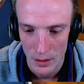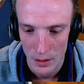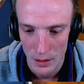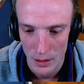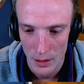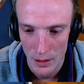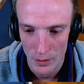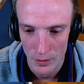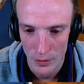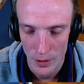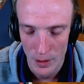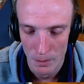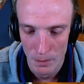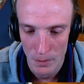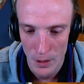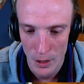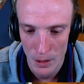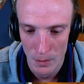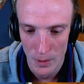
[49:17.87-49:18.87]
And for the
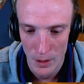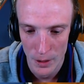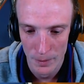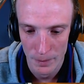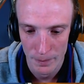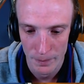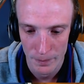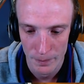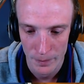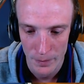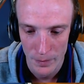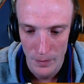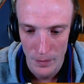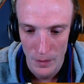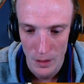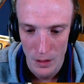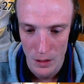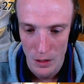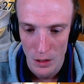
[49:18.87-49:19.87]
moment,
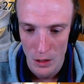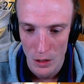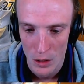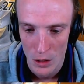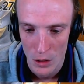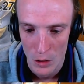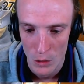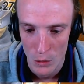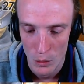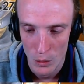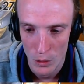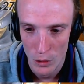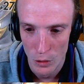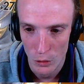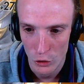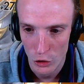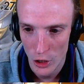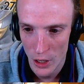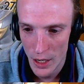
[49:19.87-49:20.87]

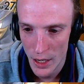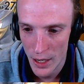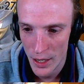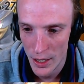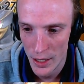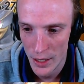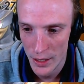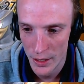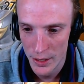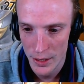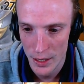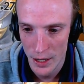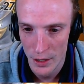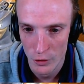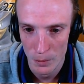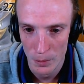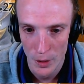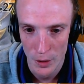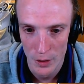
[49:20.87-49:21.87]
we'll just
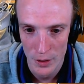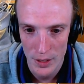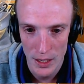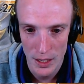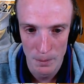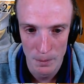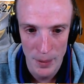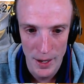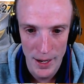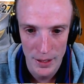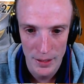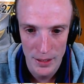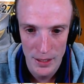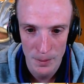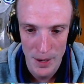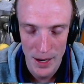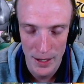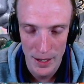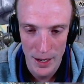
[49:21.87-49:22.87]
100 blows impact,
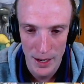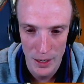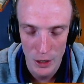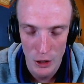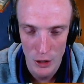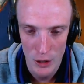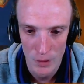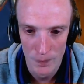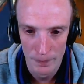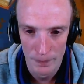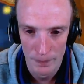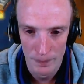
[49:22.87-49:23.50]
smack out you.